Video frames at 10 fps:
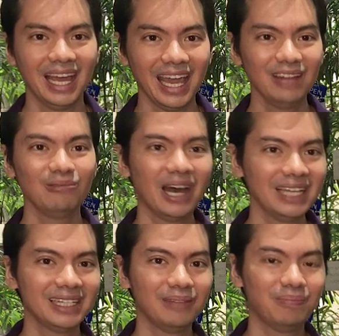And why
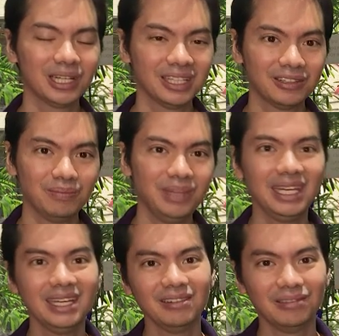is it important to
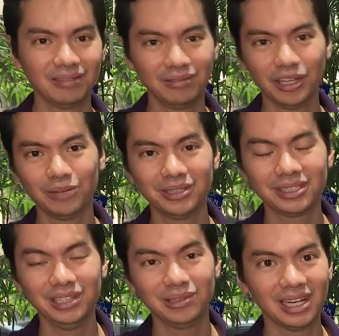me? We
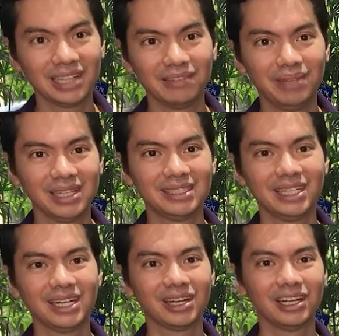obviously do a lot of builds
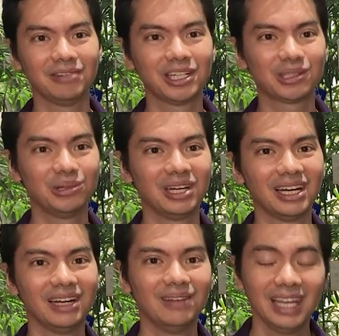here at Hardware
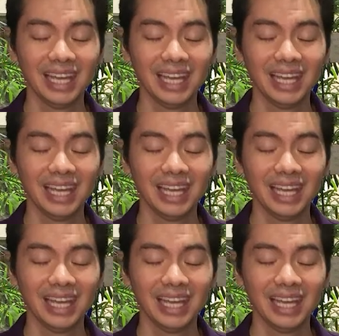Sugar,